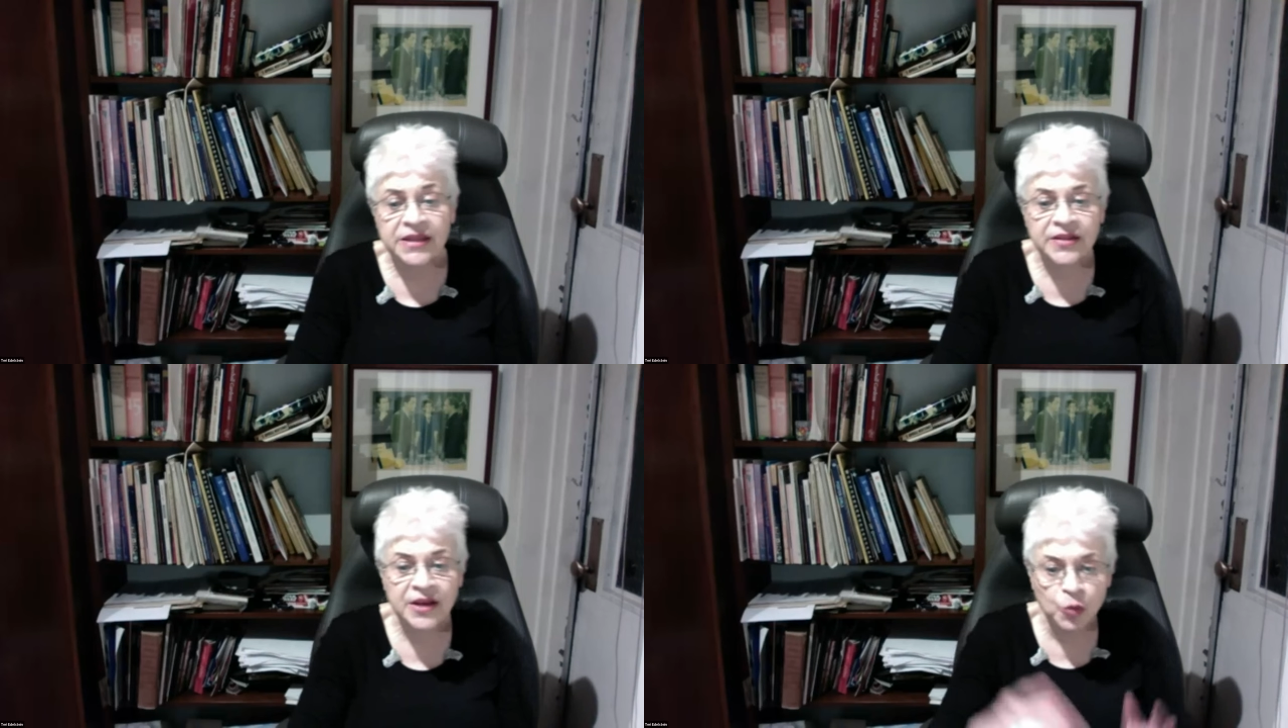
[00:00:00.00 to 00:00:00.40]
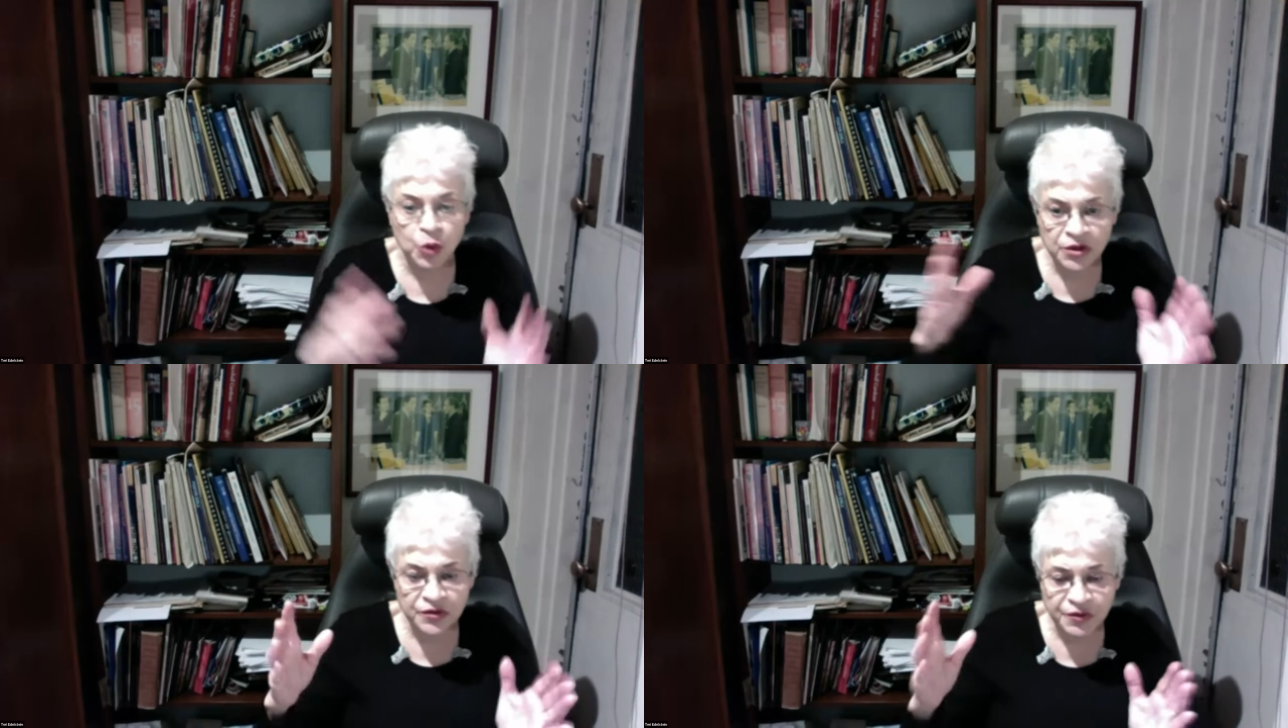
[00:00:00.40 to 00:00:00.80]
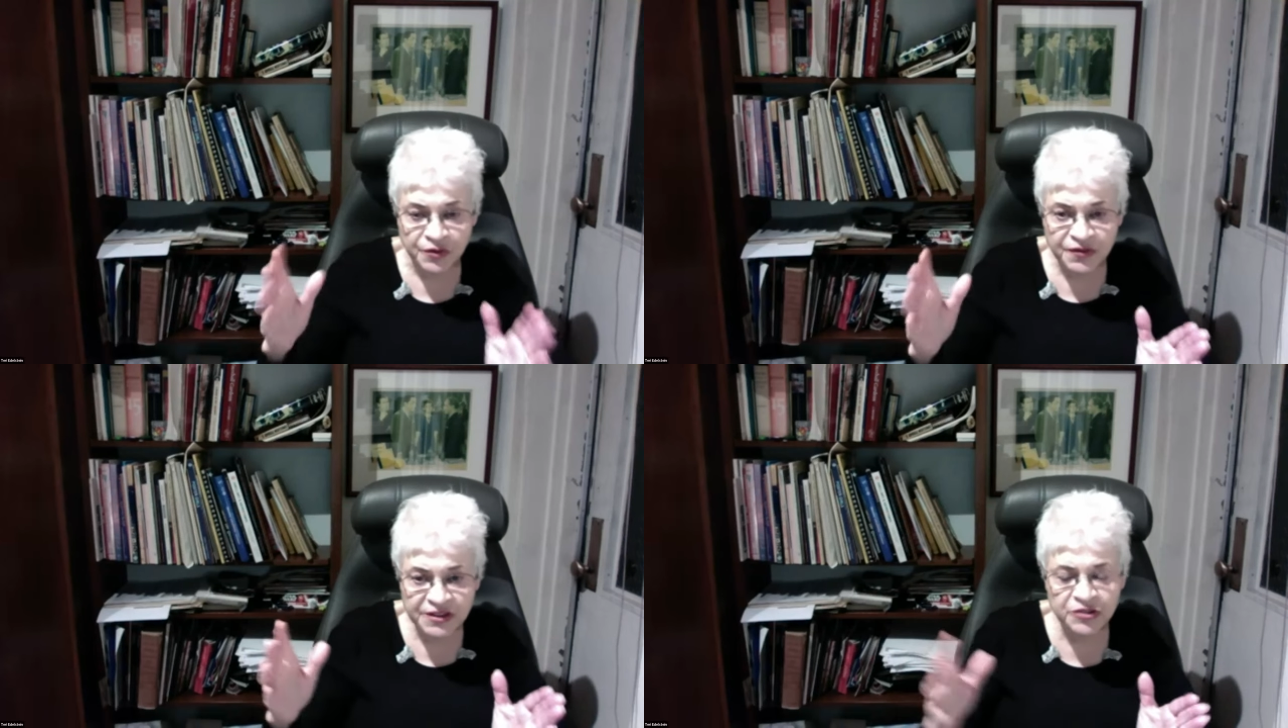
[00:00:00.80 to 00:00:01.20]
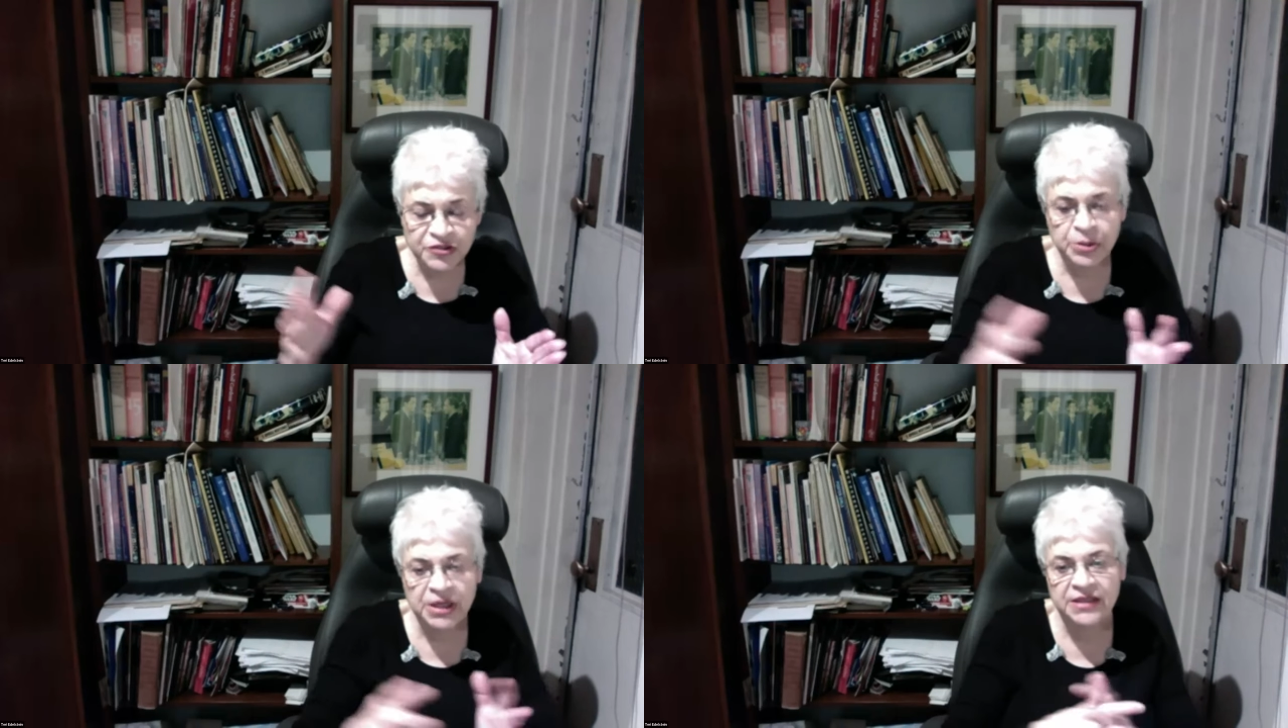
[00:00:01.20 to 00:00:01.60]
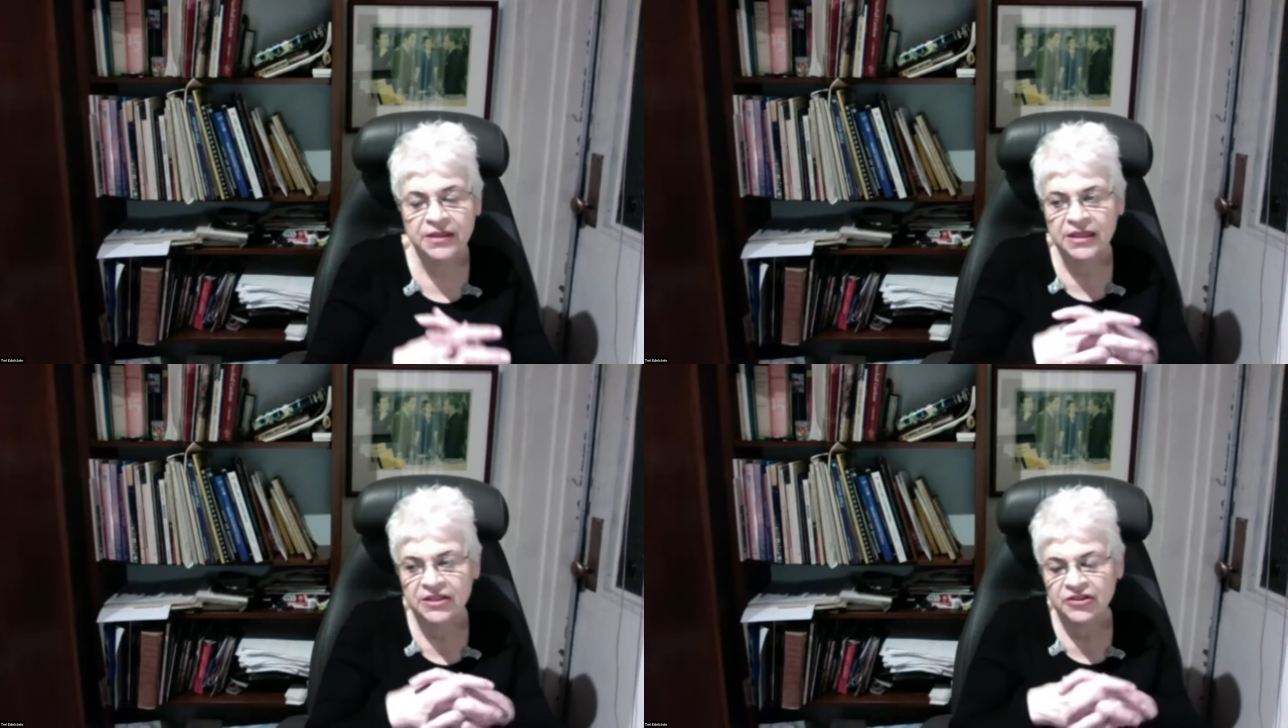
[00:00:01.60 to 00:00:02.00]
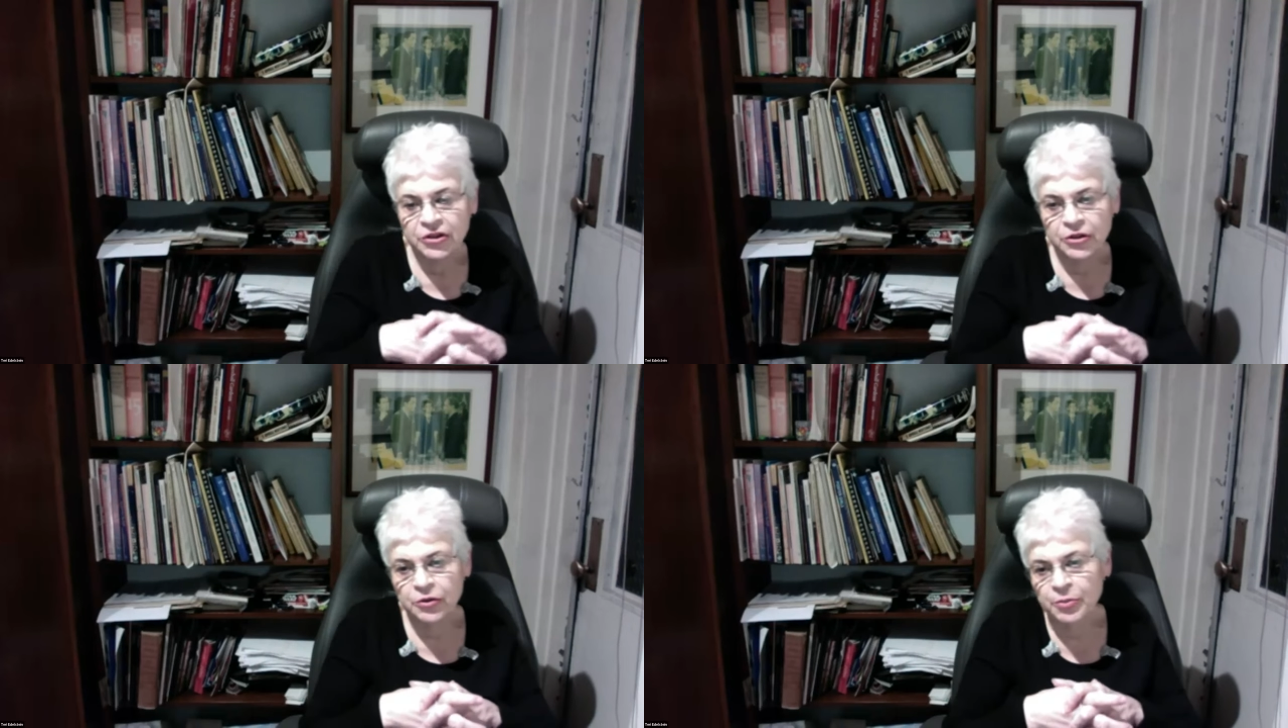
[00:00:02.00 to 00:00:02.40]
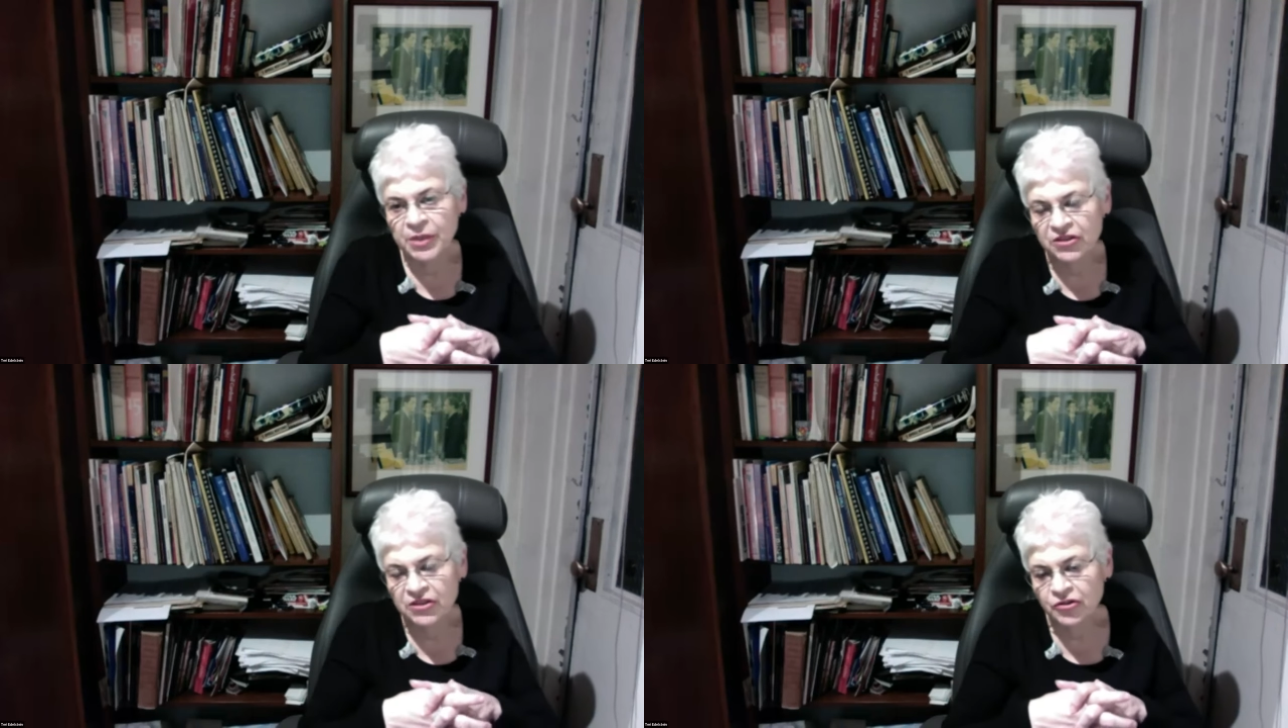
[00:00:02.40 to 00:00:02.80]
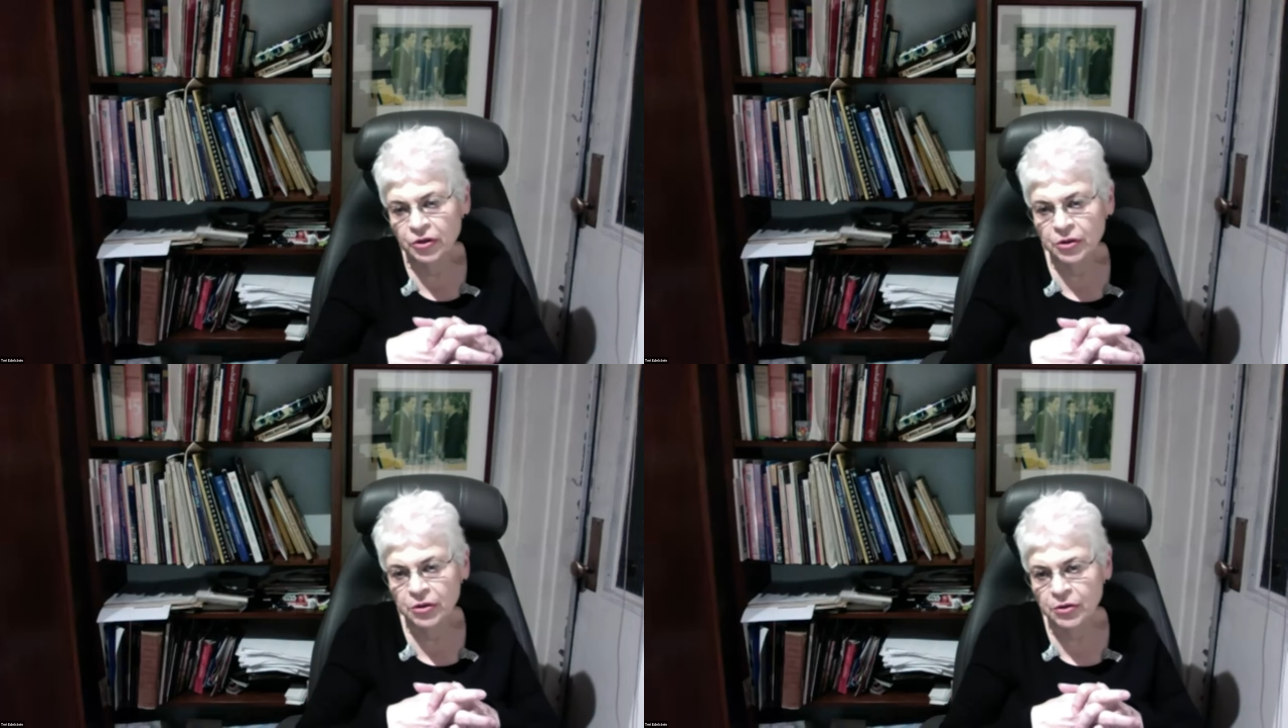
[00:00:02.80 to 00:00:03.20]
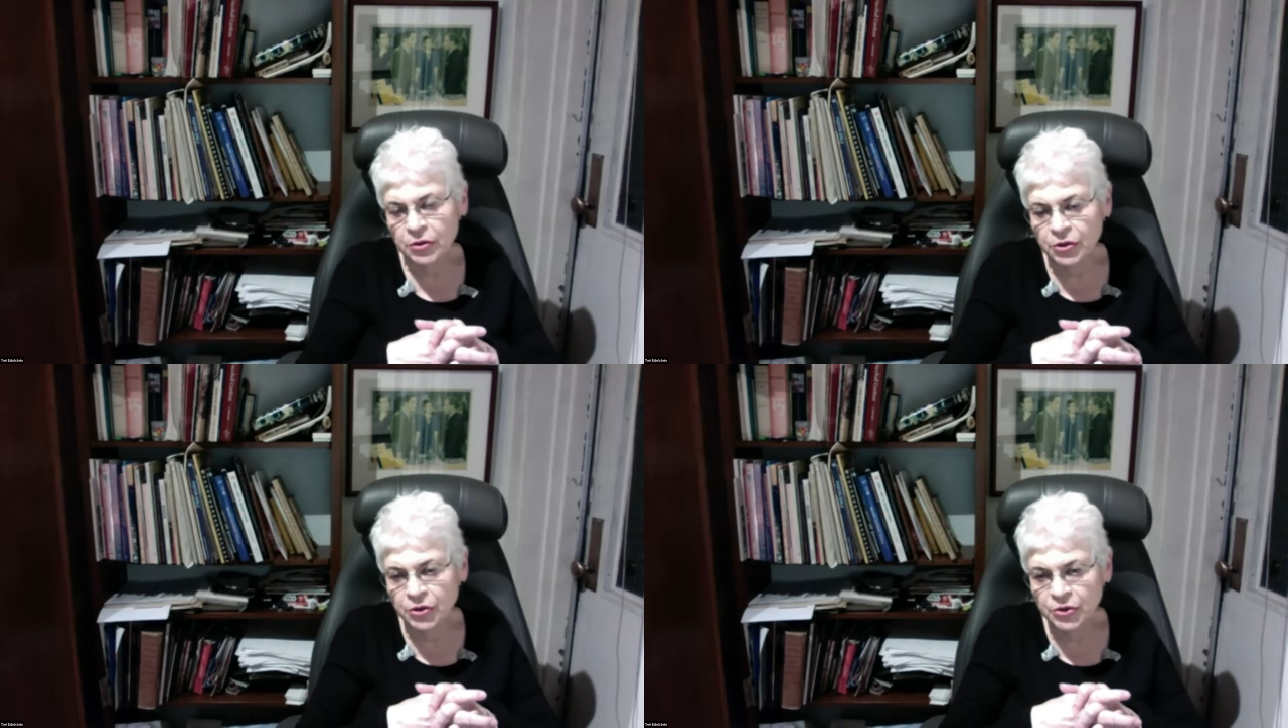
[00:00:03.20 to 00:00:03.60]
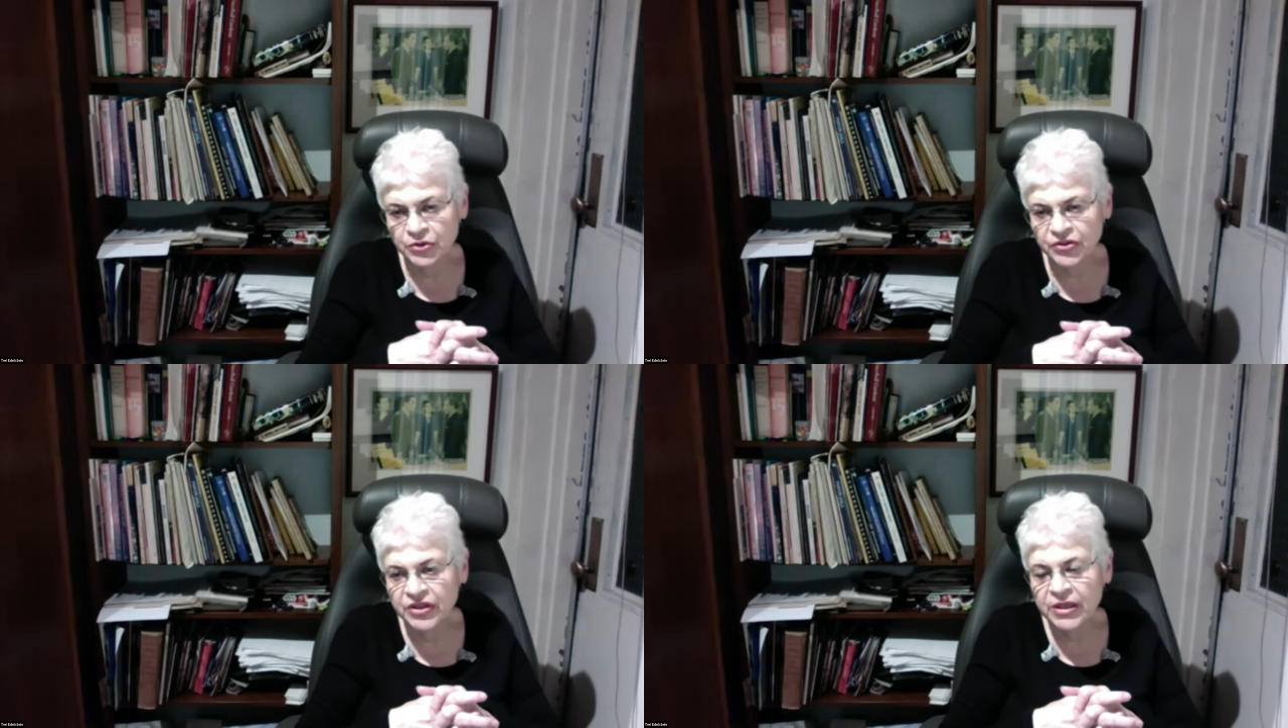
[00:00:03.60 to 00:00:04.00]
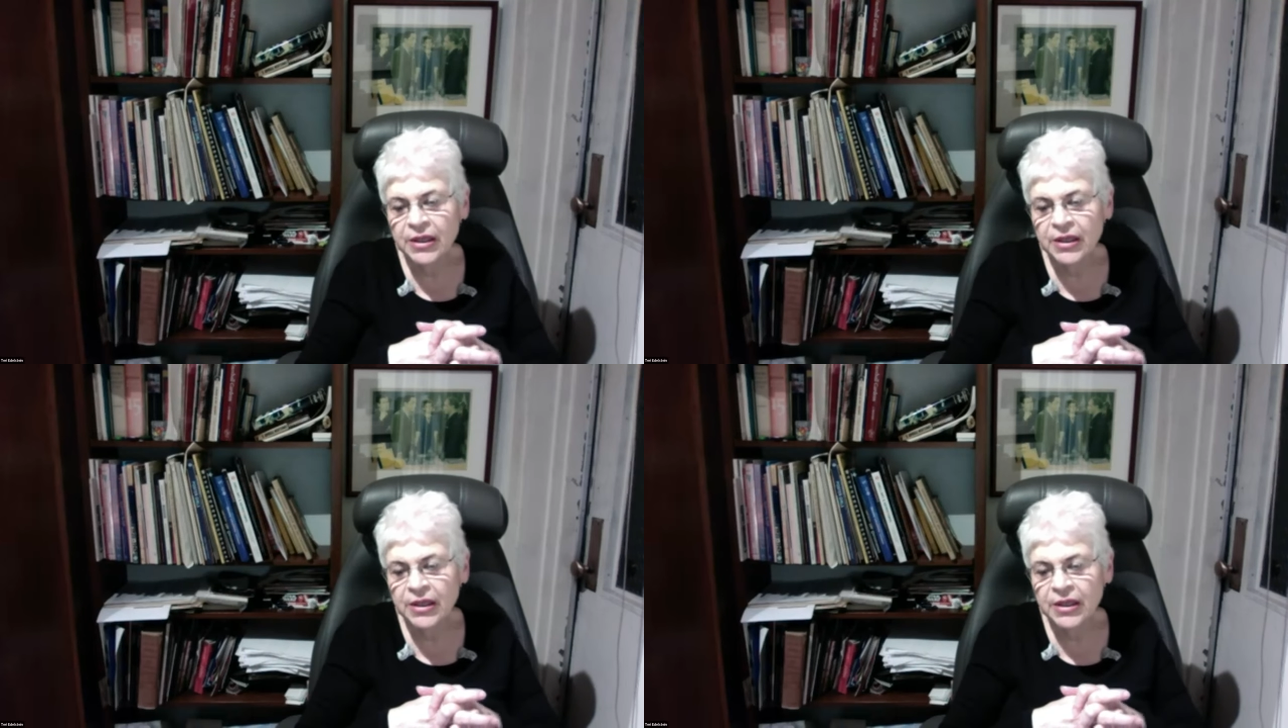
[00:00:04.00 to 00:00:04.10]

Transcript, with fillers: then that wonderful fish plate that I showed by Jean Luce.